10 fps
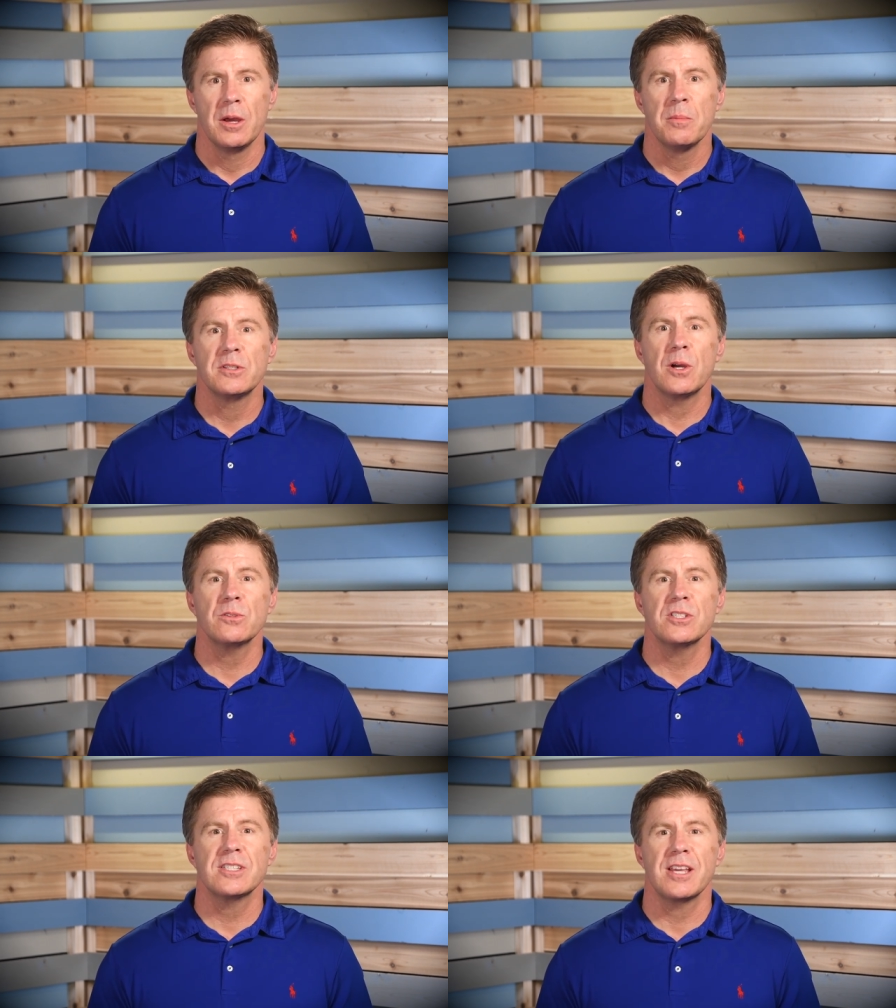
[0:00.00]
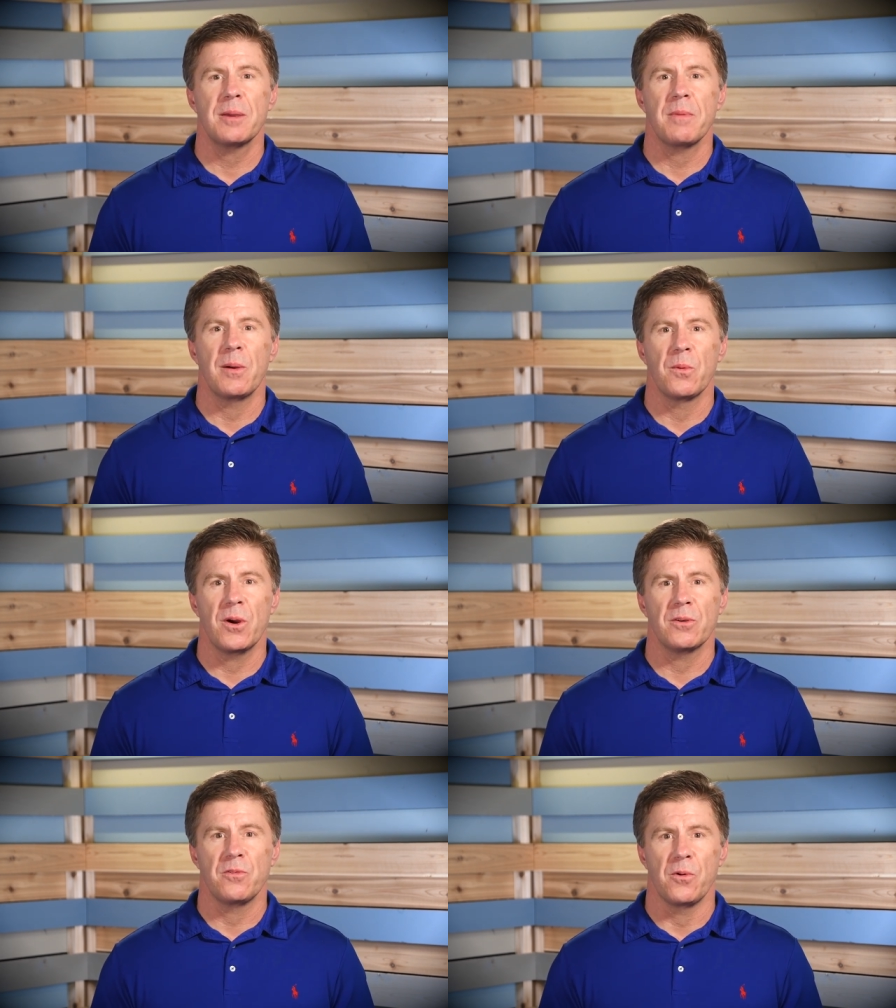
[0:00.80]
But don't just take my
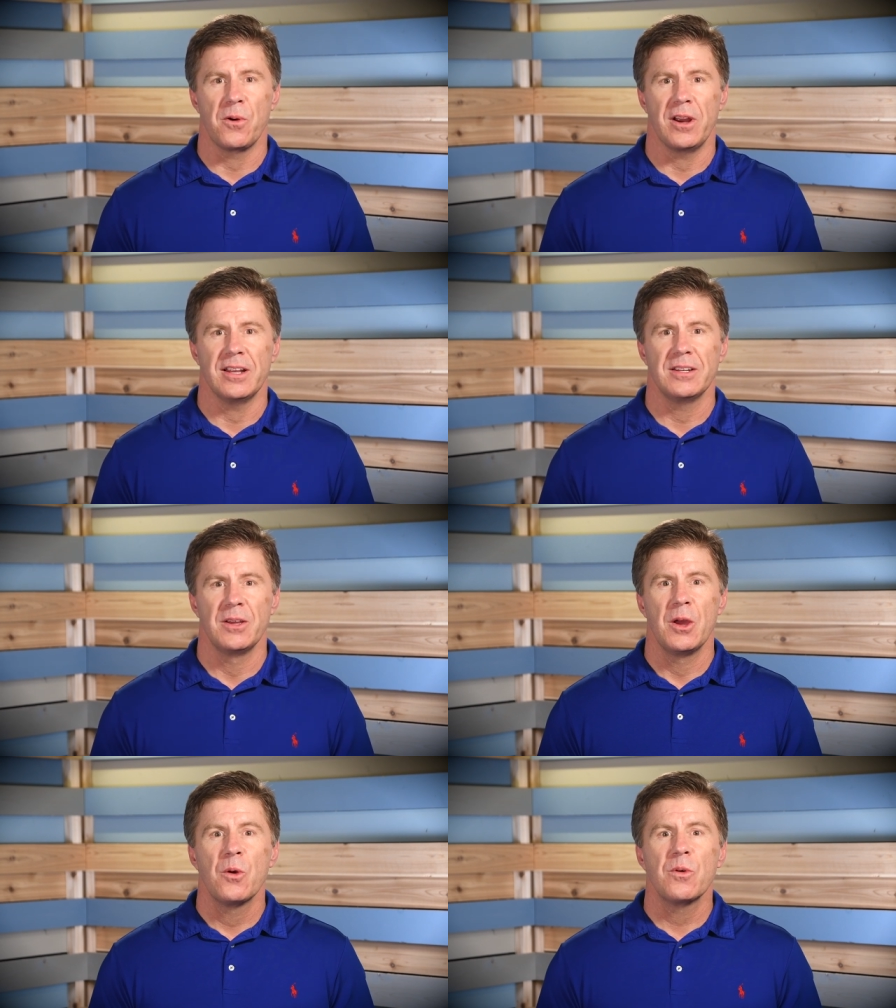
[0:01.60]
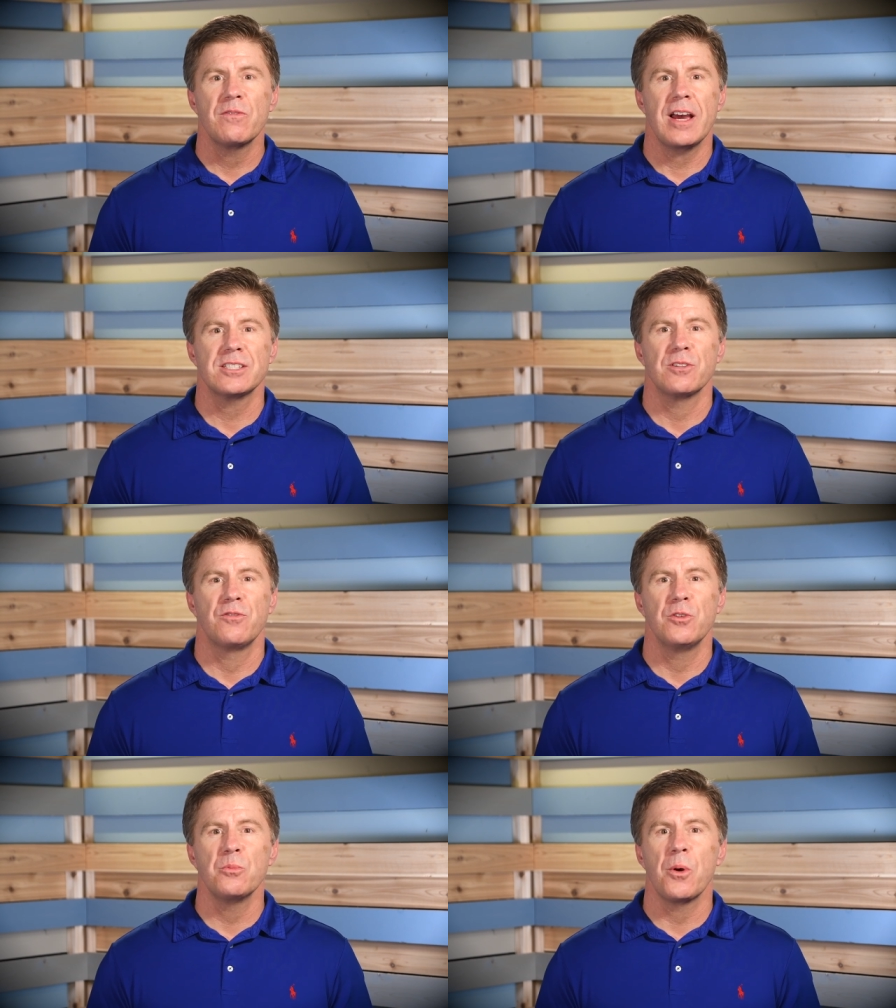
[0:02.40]
word for it. We've asked a
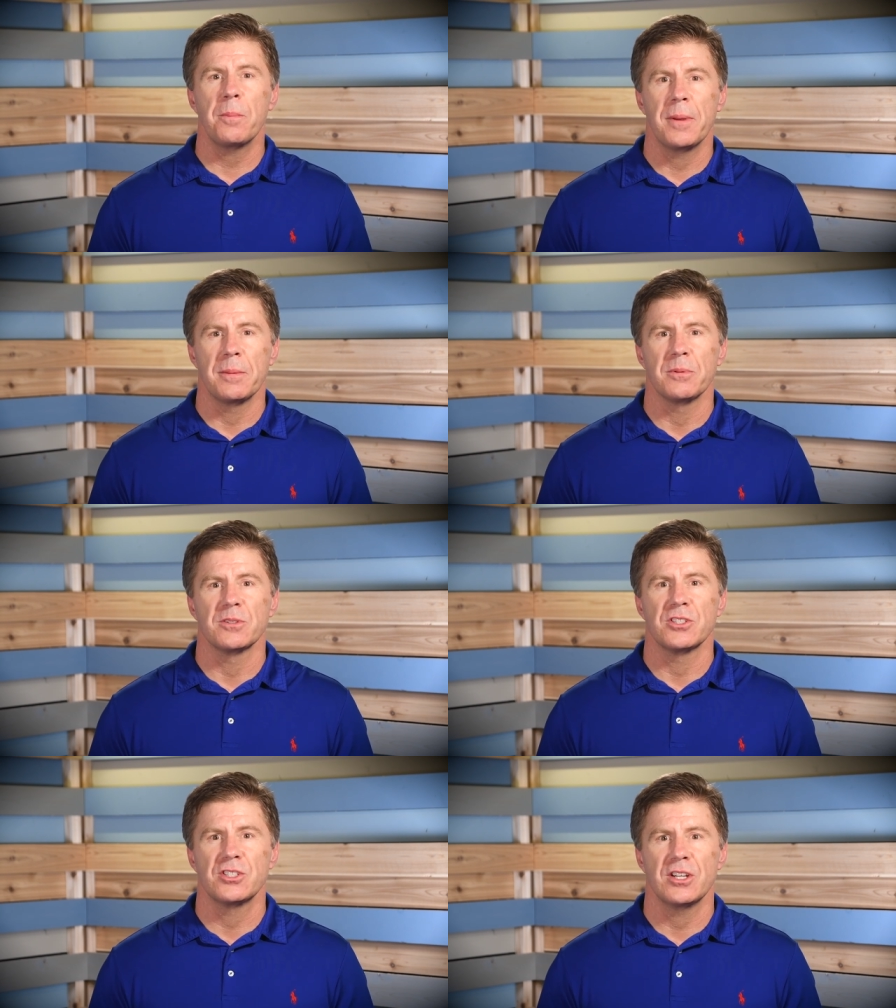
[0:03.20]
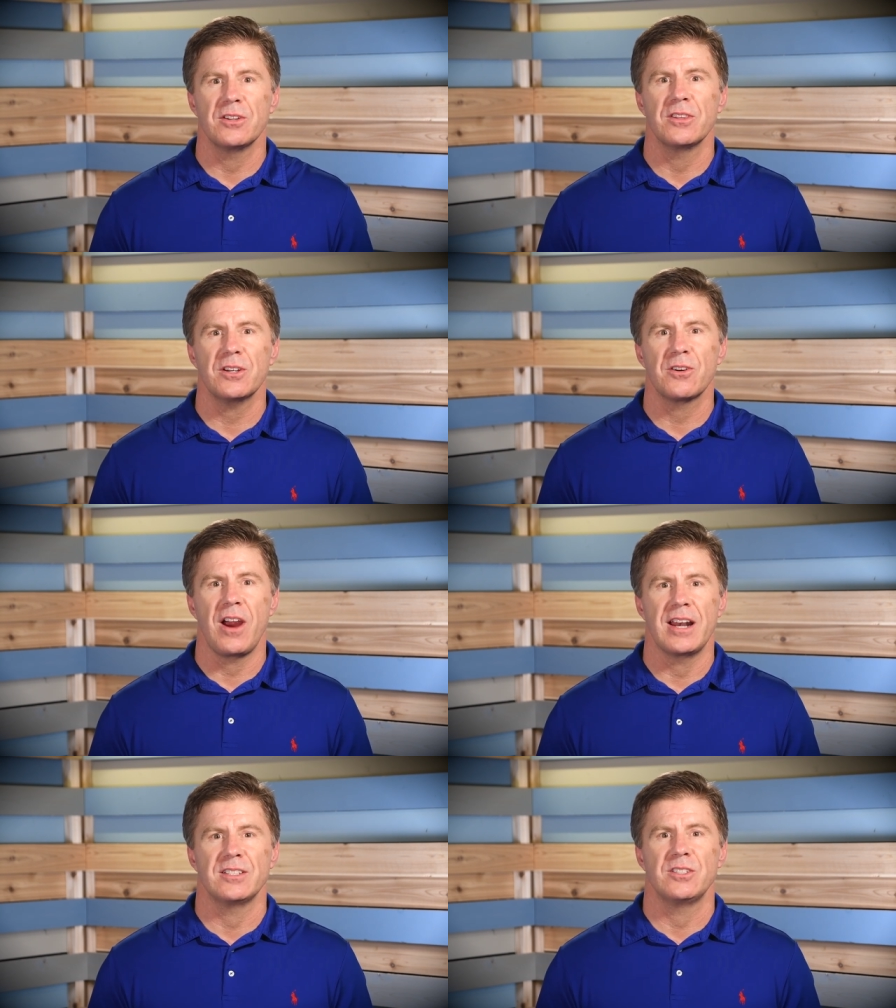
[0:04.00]
few more people to share their
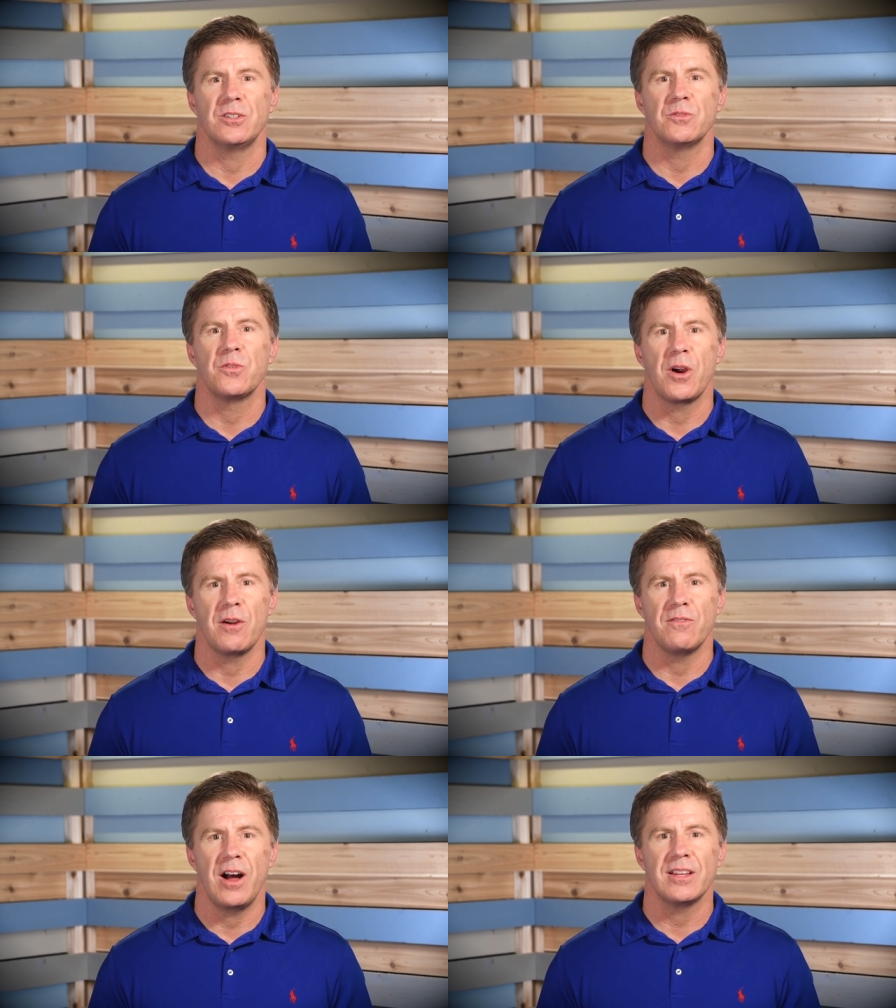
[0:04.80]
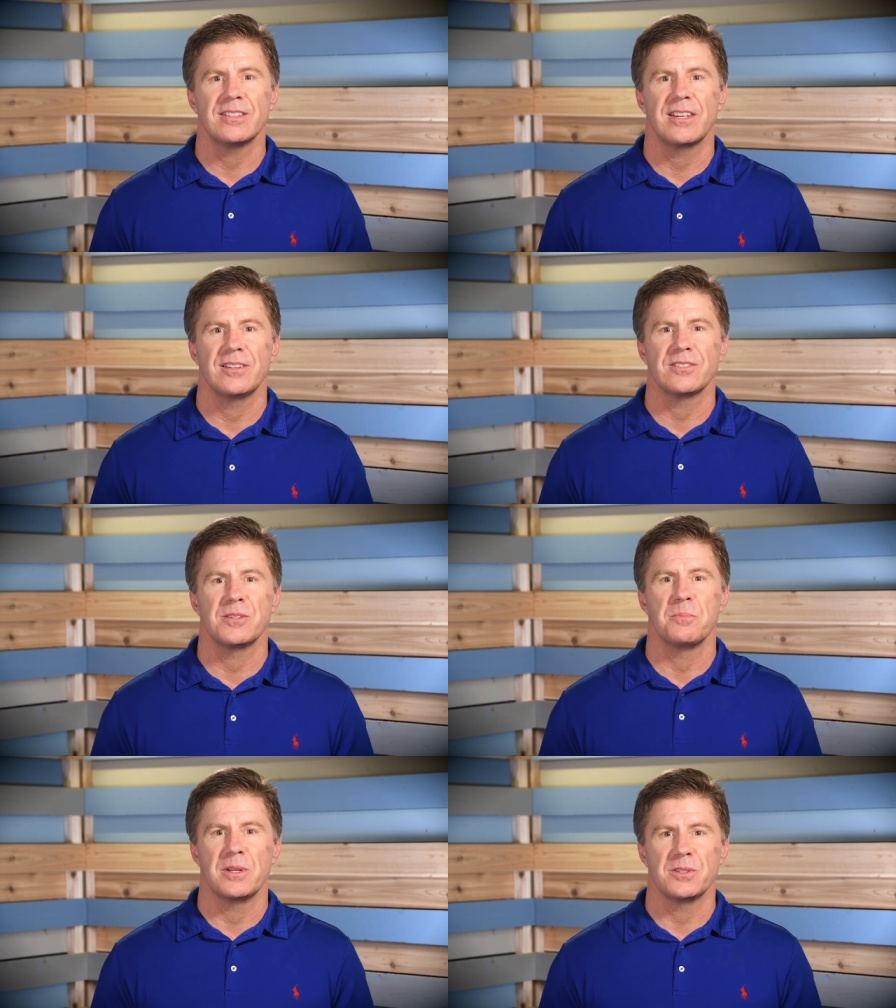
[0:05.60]
gratitude for our
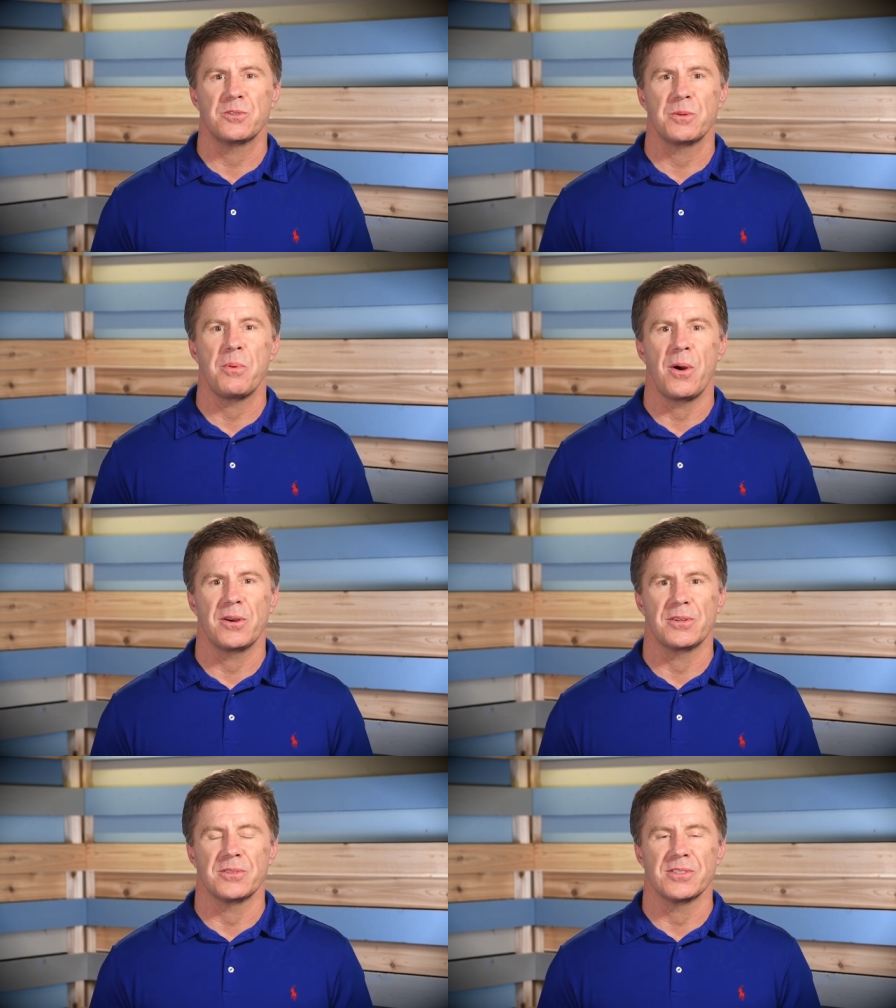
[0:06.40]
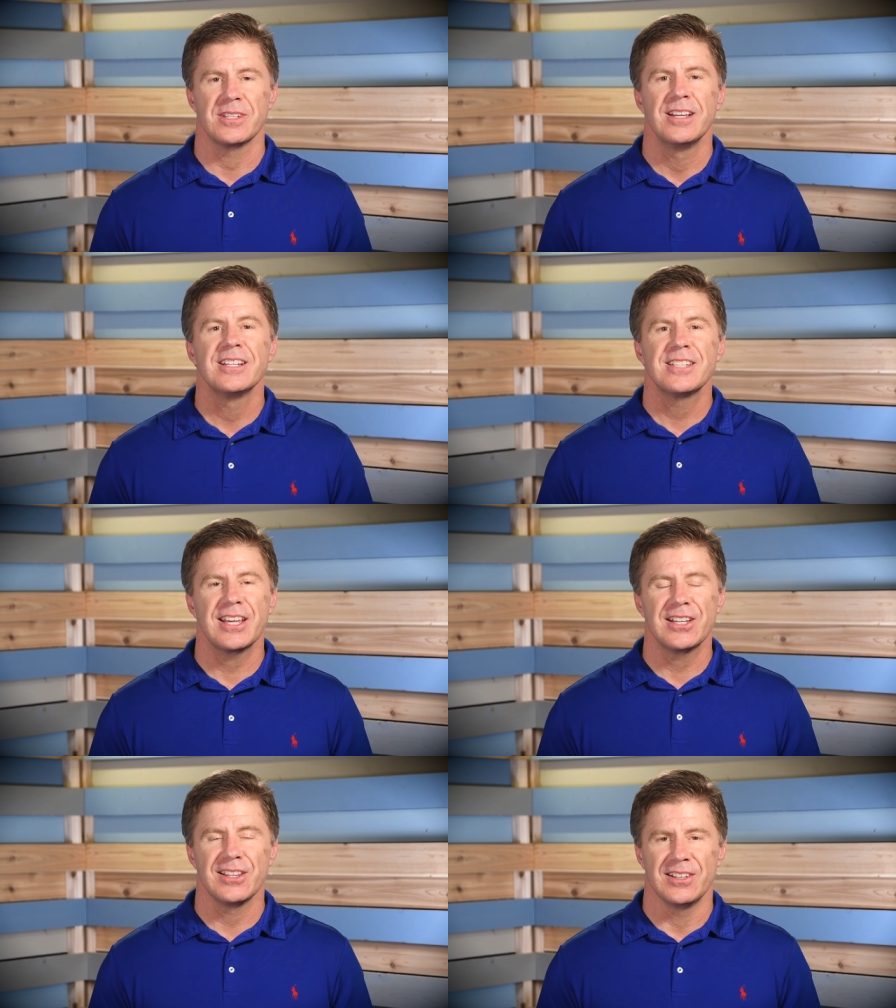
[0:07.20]
volunteers and ministry partners.
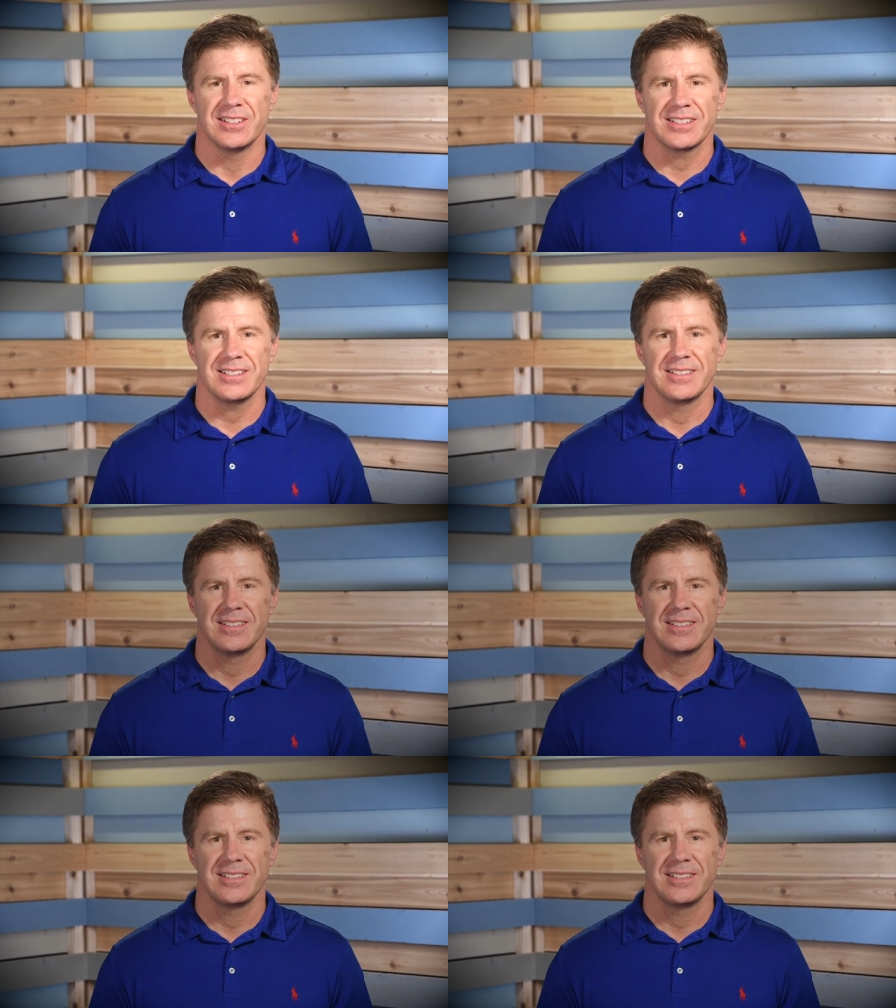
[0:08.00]
Take a look.